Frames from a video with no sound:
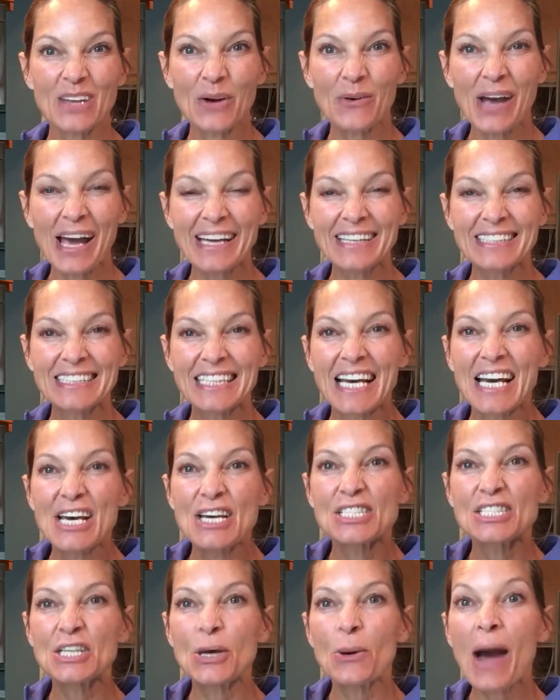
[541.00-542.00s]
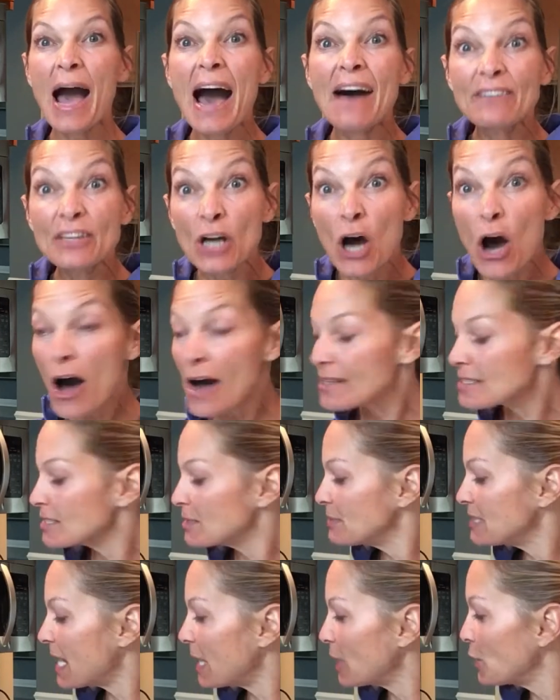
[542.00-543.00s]
Okay, so have an
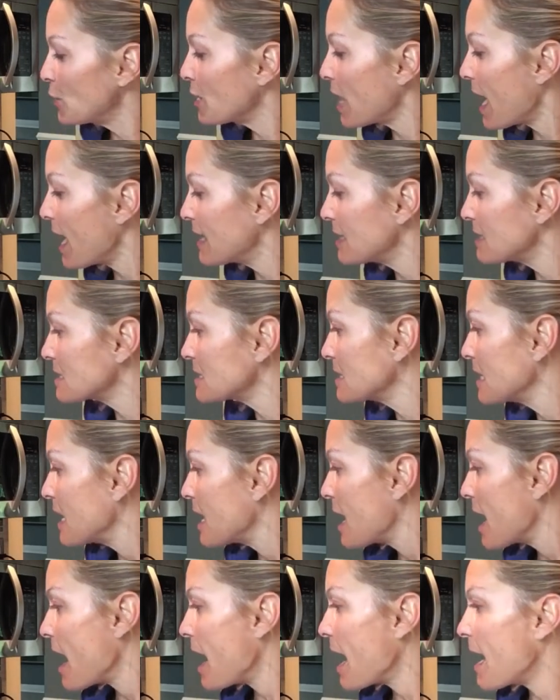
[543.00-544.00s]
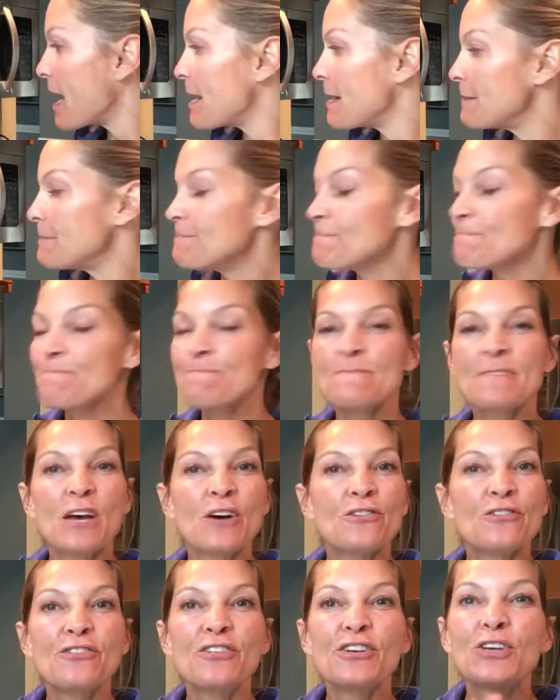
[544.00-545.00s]
awesome day, you guys.
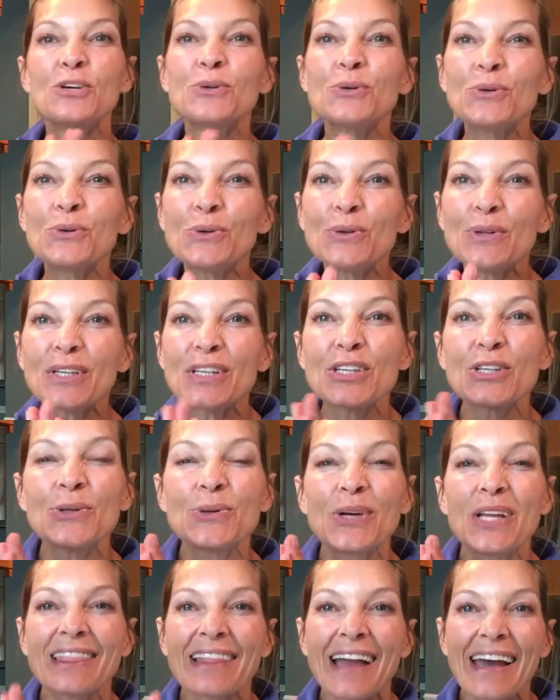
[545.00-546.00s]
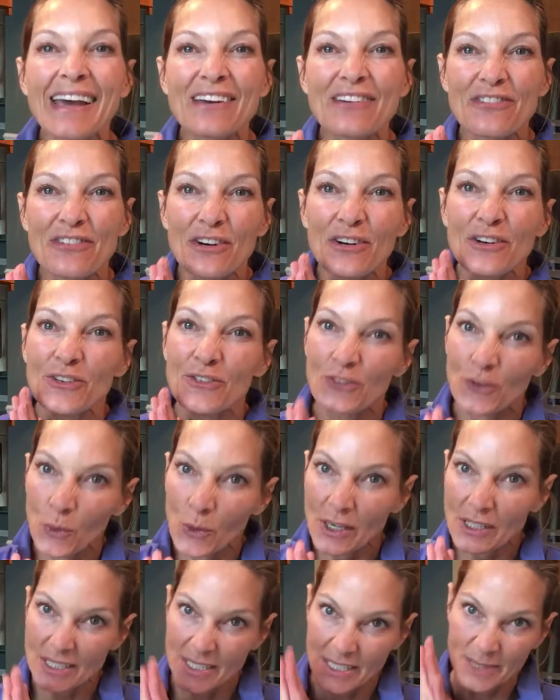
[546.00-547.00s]
Fuel your life
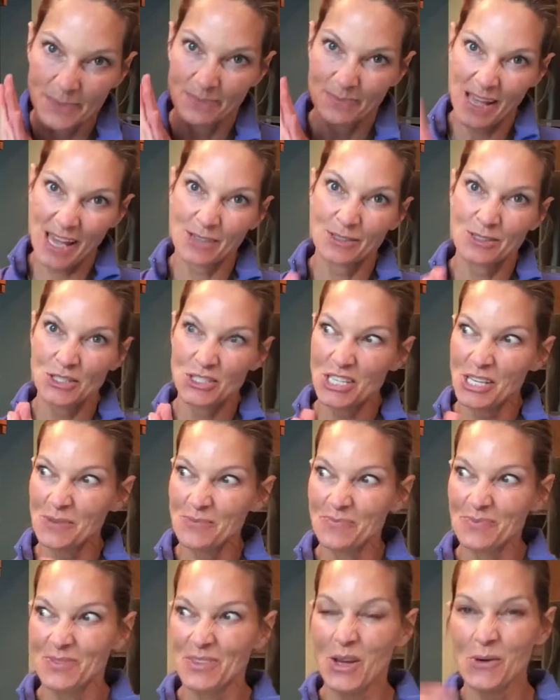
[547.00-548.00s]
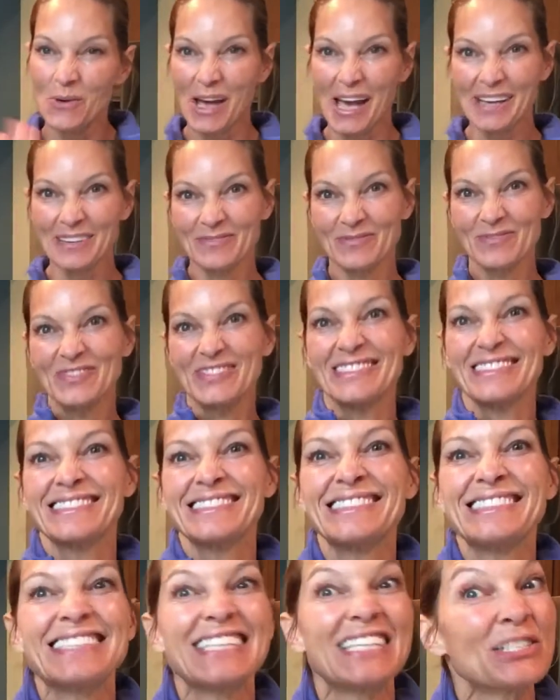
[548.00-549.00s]
force energy. Okay,
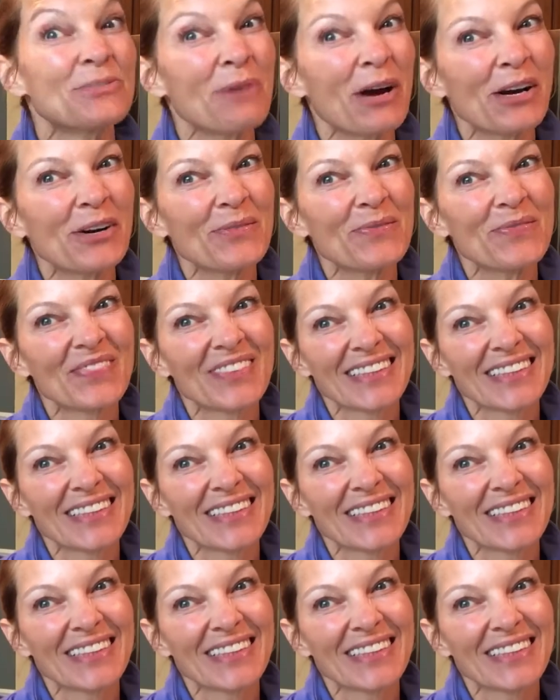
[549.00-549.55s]
see you tomorrow.